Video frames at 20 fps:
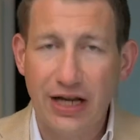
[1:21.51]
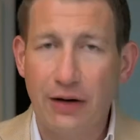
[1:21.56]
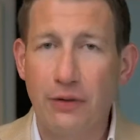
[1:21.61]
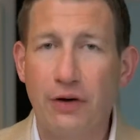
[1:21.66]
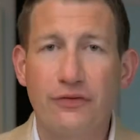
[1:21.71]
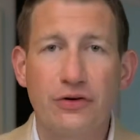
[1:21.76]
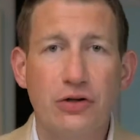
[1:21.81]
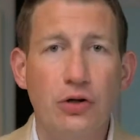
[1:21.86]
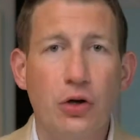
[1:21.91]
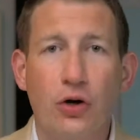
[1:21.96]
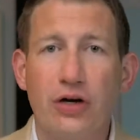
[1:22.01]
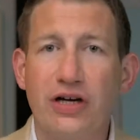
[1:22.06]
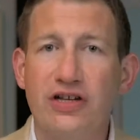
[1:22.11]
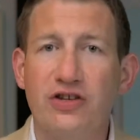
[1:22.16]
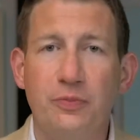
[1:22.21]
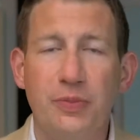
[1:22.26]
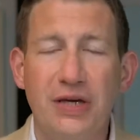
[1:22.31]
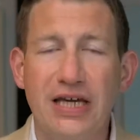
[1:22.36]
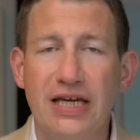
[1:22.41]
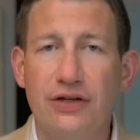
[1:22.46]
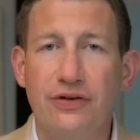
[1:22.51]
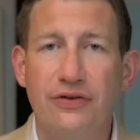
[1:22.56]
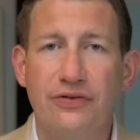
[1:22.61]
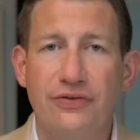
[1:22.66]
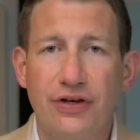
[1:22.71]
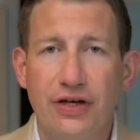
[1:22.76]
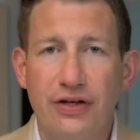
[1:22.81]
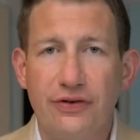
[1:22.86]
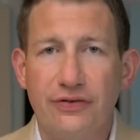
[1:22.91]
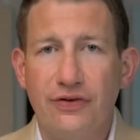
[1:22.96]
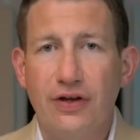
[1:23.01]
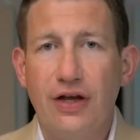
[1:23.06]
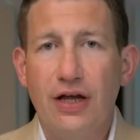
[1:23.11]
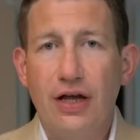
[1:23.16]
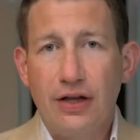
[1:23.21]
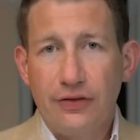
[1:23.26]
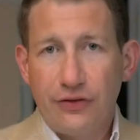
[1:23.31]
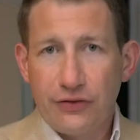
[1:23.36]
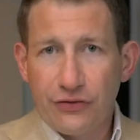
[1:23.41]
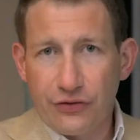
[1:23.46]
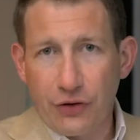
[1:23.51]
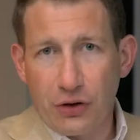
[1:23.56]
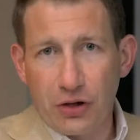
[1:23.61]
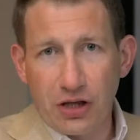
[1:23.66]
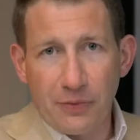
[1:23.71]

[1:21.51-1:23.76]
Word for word: however long it's been since the start